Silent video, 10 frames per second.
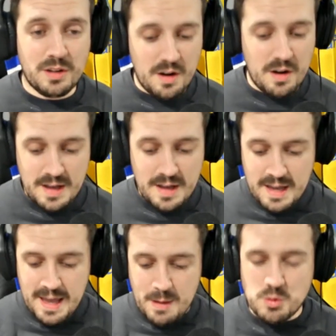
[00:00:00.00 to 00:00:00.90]
I thought
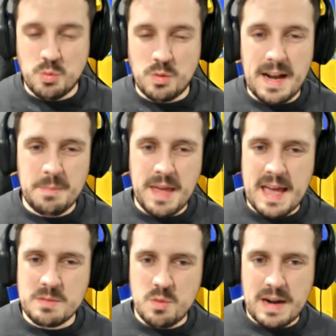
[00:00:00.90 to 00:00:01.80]
it was one of them
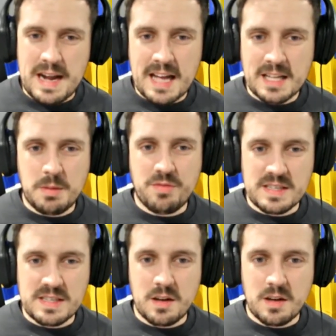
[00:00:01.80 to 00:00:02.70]
games where he had to be
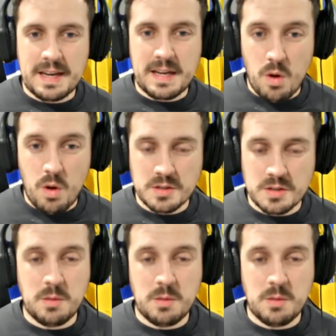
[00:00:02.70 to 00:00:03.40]
physical, and he was.